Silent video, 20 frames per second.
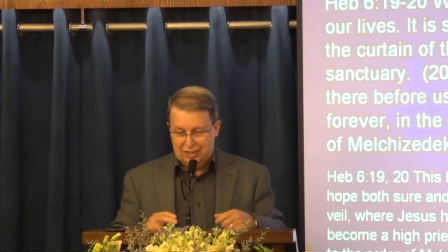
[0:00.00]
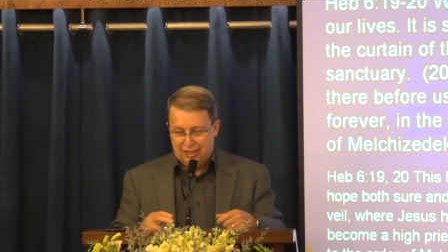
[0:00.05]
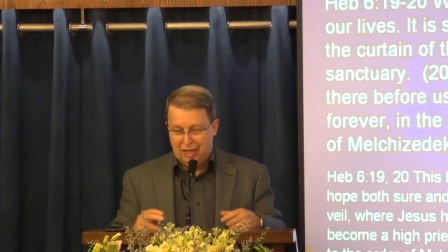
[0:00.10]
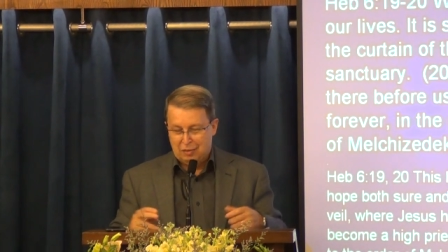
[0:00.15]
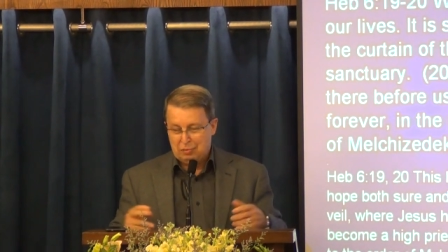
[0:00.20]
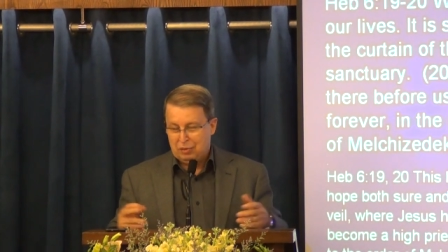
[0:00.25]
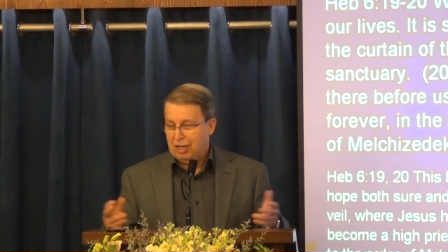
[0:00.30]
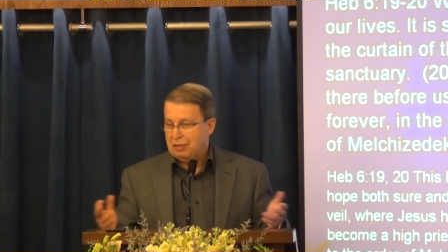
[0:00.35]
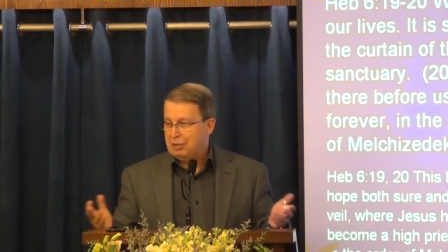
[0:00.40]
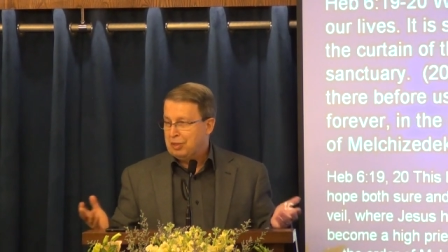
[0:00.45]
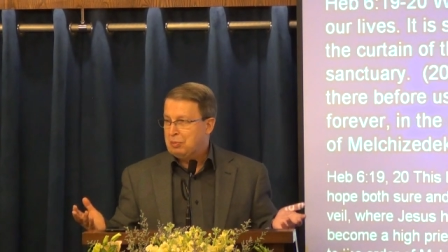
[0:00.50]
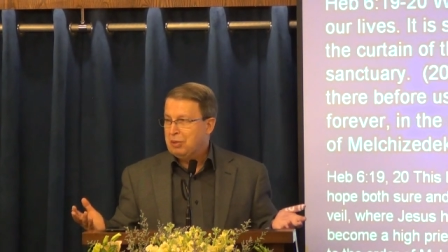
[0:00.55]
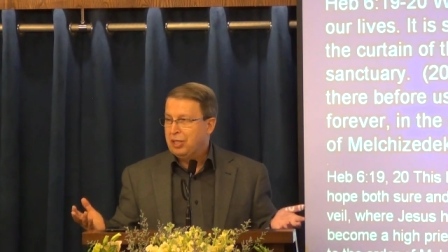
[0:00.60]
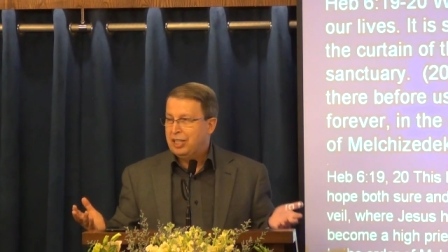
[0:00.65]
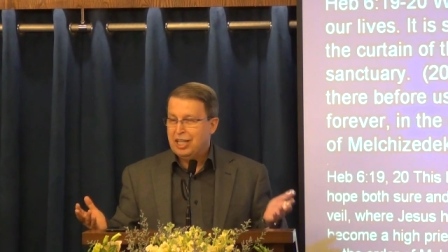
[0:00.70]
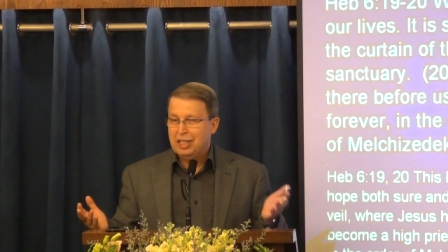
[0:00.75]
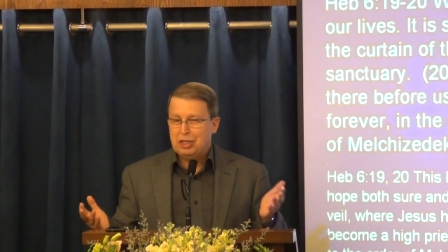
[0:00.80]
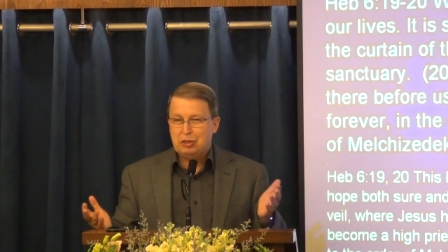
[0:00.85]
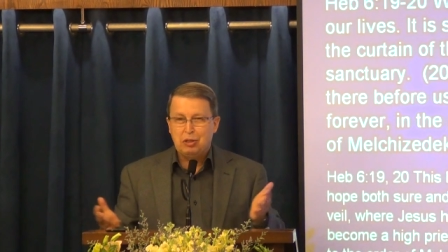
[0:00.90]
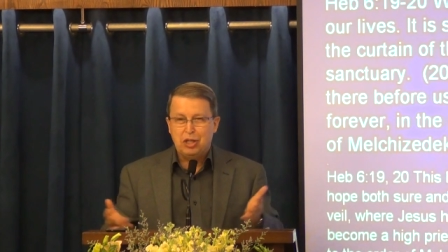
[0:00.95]
I'm
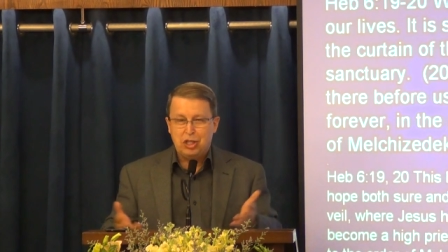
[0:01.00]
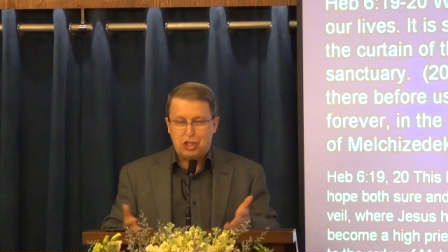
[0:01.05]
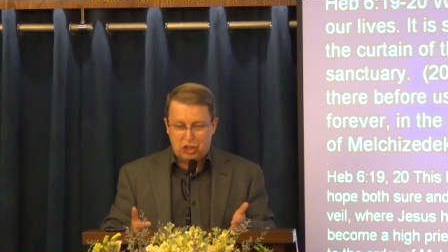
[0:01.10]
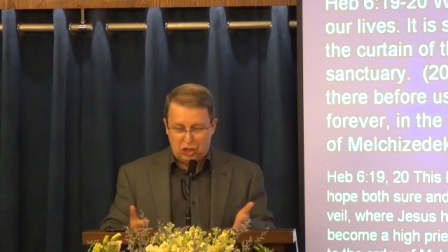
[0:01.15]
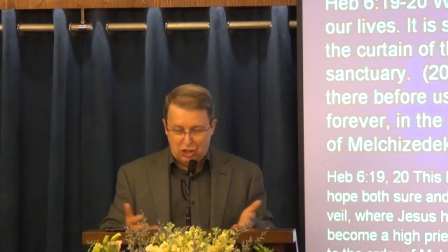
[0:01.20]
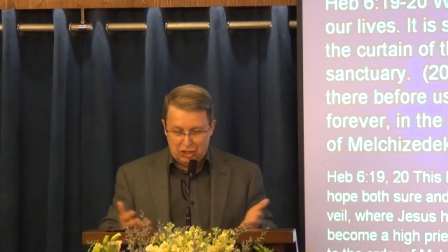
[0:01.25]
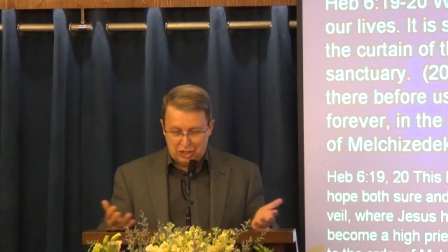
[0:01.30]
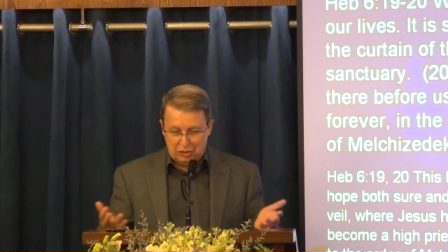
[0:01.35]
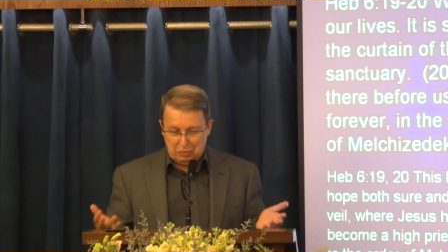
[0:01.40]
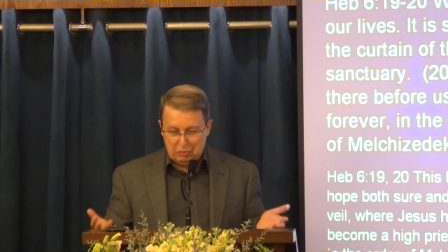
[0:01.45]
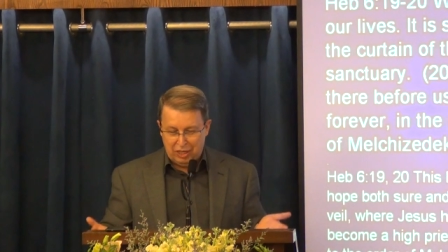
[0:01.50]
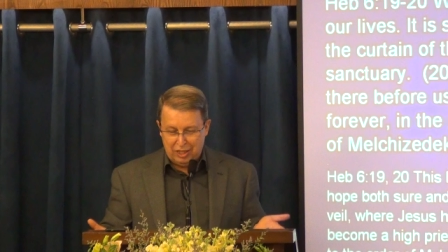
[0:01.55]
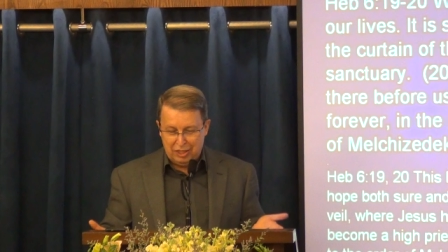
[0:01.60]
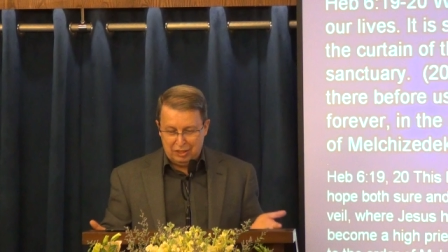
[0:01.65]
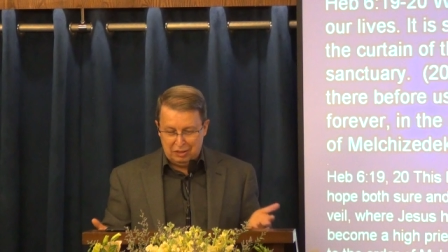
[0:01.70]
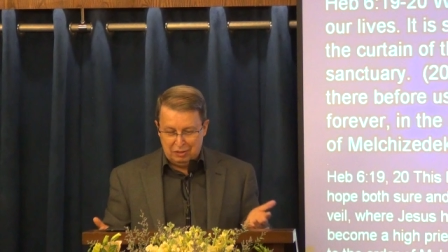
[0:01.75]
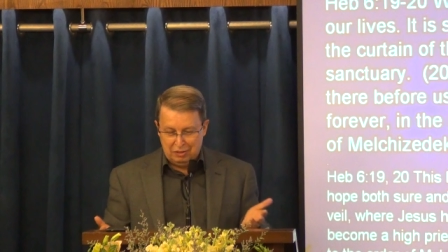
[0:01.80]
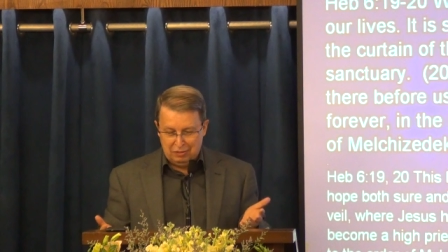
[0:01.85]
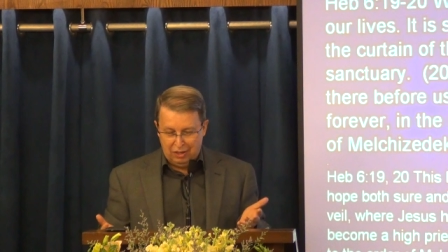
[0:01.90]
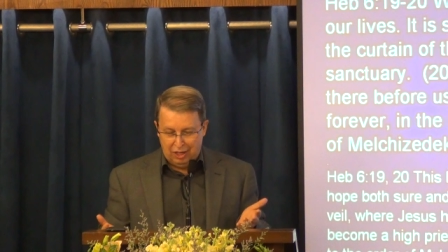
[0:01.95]
speaking to a church
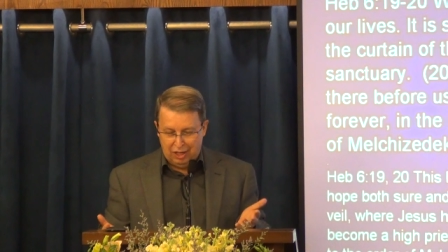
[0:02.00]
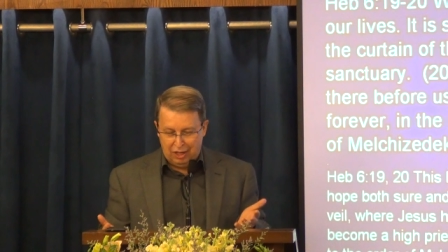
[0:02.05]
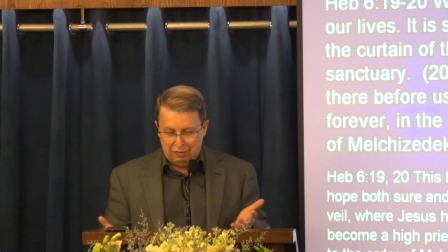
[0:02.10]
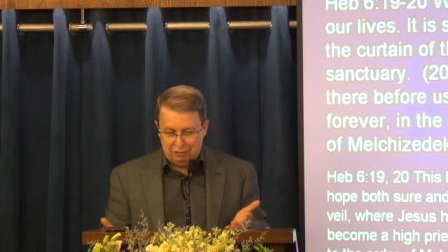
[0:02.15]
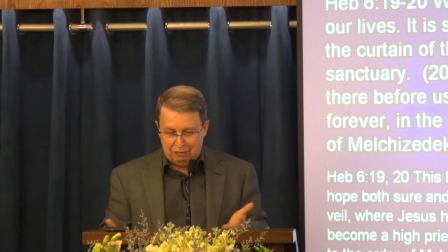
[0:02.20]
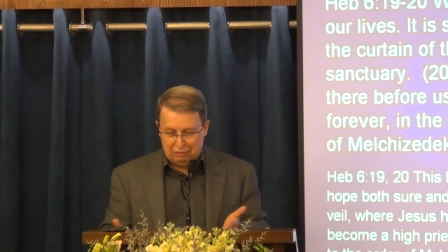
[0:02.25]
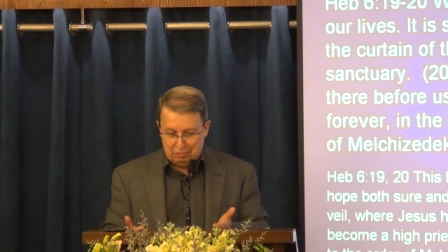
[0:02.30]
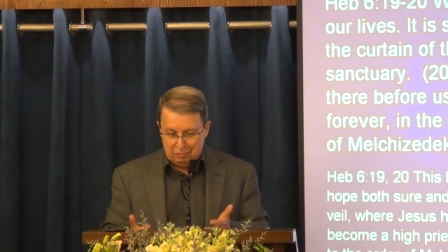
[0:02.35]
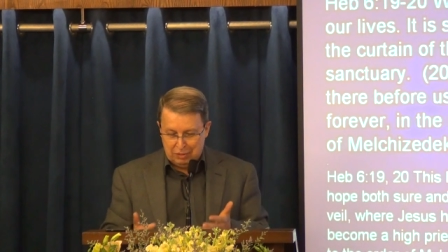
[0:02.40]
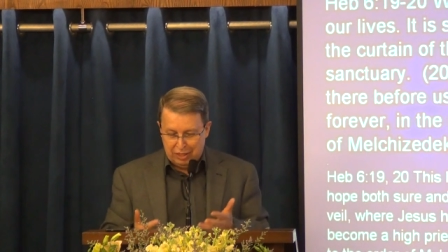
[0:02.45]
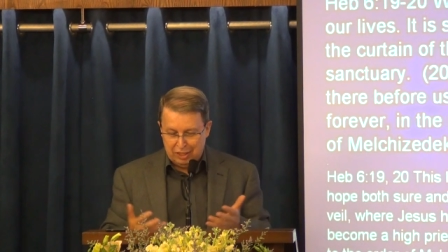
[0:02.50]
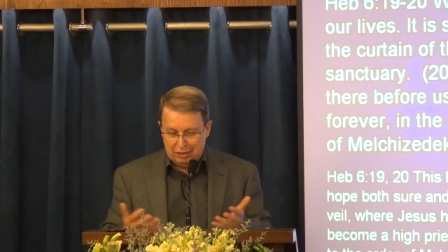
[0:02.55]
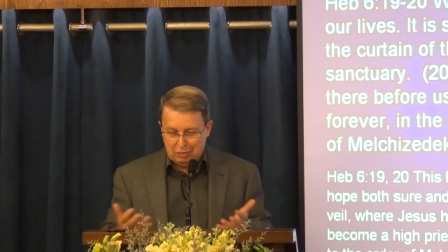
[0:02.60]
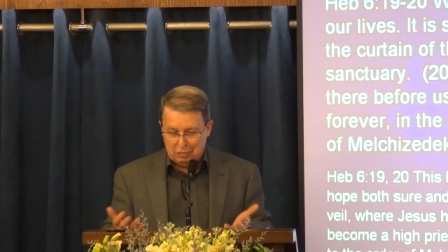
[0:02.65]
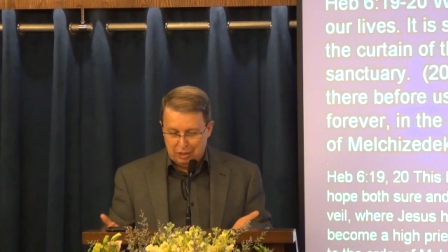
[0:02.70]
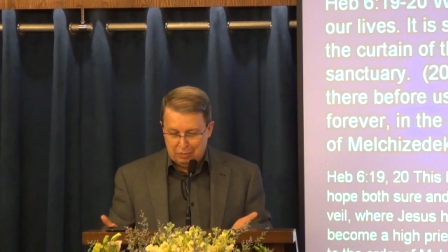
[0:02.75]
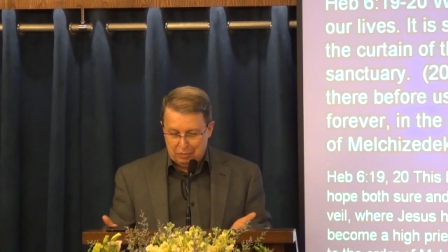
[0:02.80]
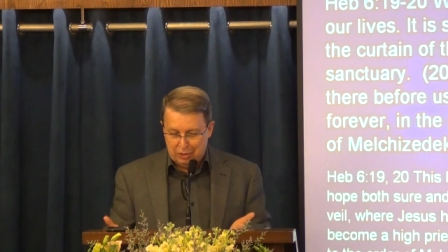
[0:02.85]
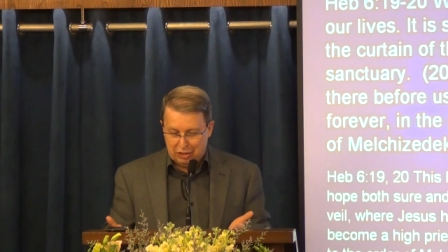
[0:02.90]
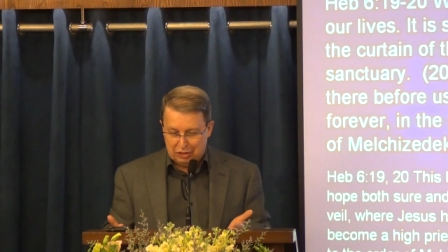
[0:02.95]
made of many
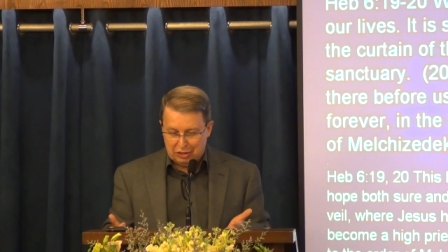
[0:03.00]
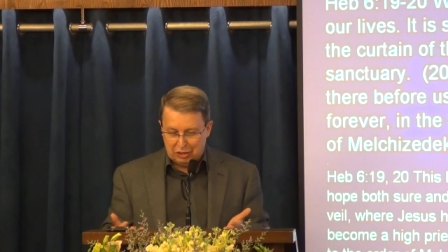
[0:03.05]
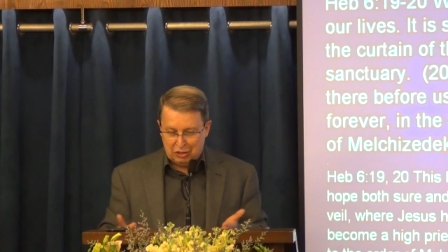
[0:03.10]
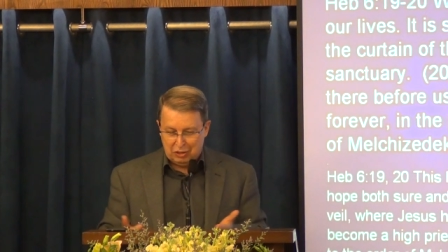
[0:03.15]
women,